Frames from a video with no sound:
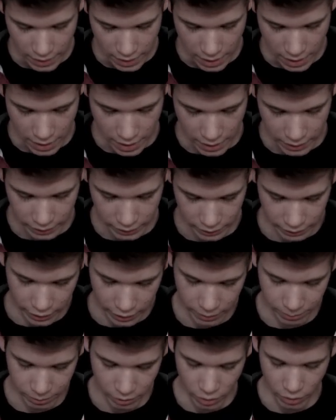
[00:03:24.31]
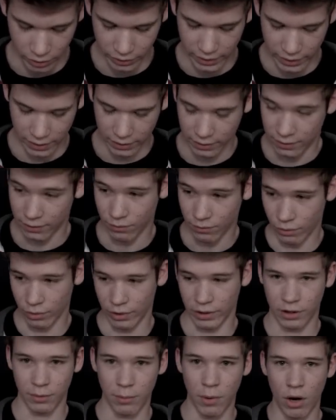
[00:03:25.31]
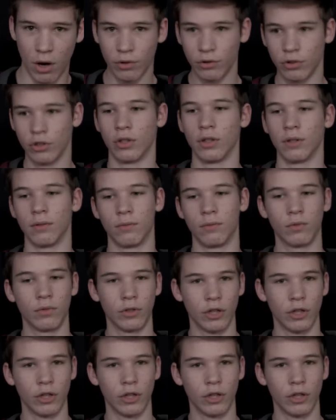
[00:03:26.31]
Uh, another pro is that it's really small, so you can,